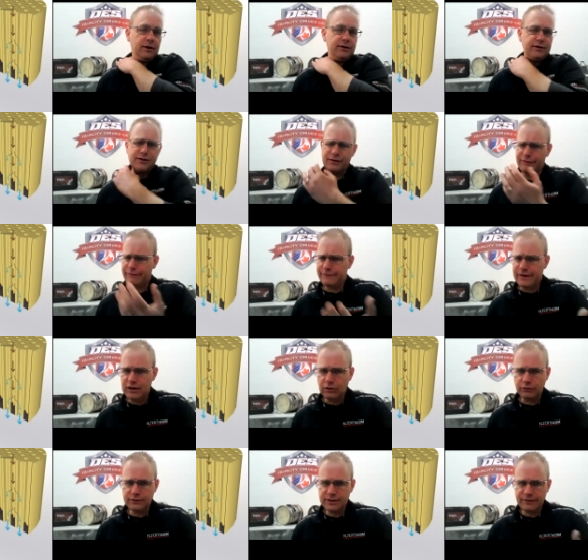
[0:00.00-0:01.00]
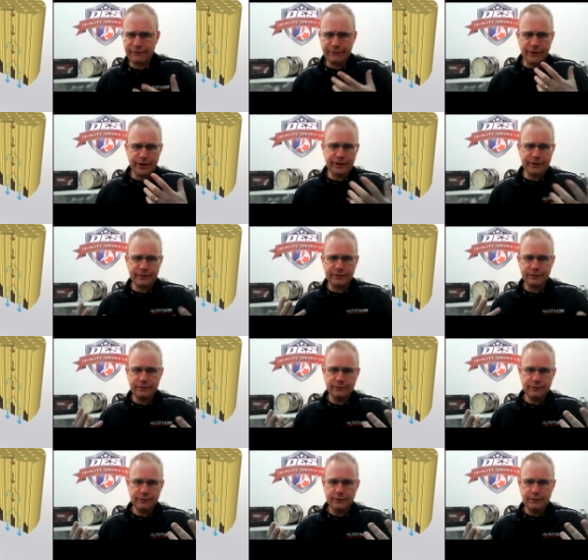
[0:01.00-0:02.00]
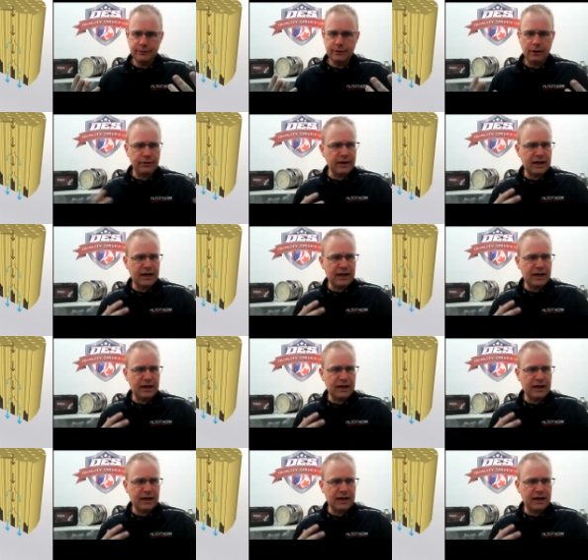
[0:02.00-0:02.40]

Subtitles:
Does it feel different? Are